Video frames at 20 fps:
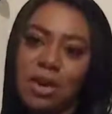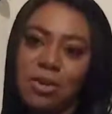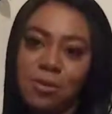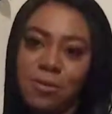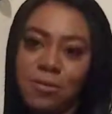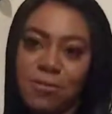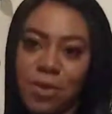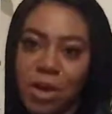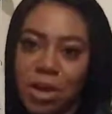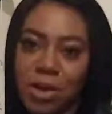your
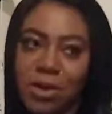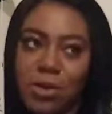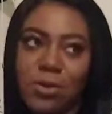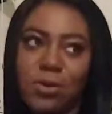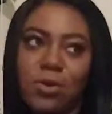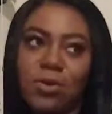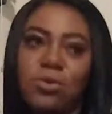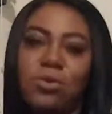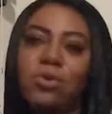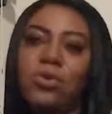phone
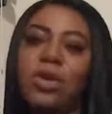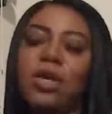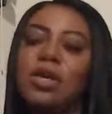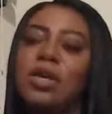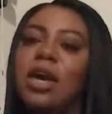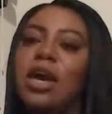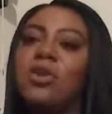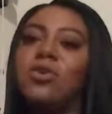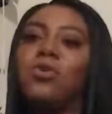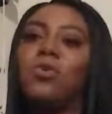or looking
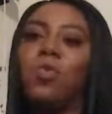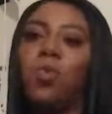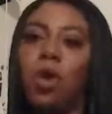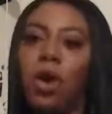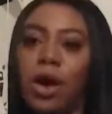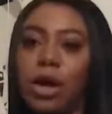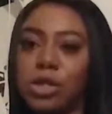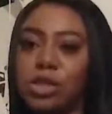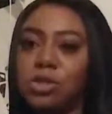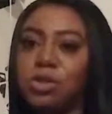at your
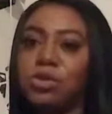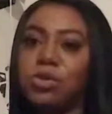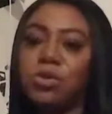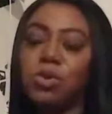watch or your